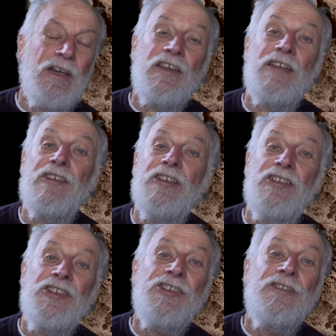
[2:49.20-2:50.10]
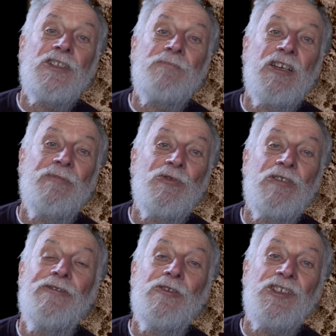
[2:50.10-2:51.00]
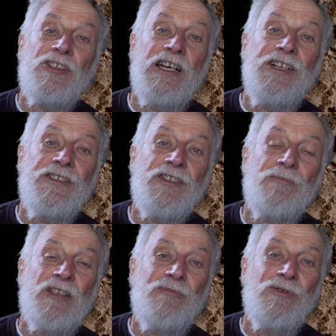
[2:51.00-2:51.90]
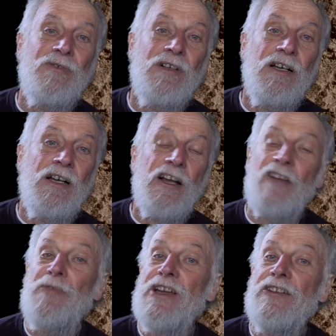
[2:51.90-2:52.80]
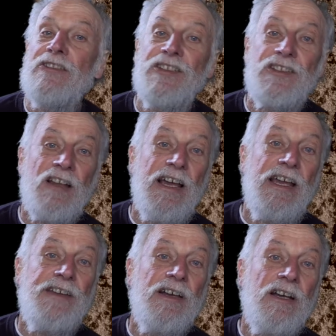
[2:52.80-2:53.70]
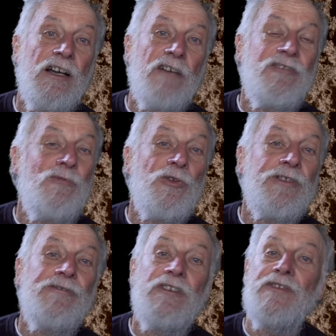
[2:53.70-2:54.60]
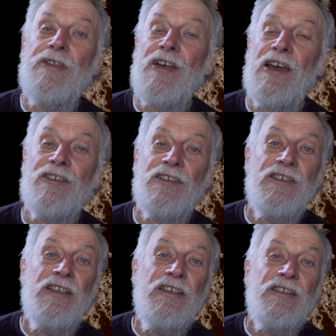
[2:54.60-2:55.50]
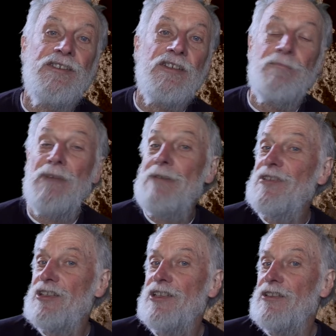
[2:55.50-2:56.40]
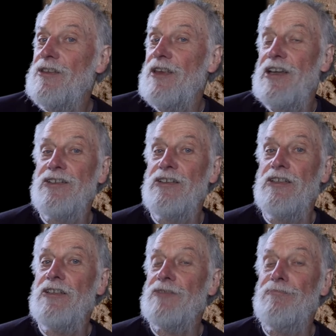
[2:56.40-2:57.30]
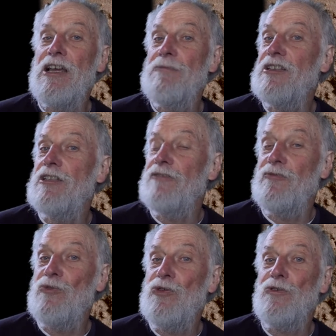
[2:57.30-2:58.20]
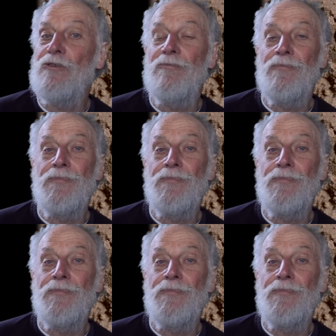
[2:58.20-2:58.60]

Yet the Indigenous people, the First Nations people, have been on this land for more than 50,000 years, maybe 60,000 years, maybe even more.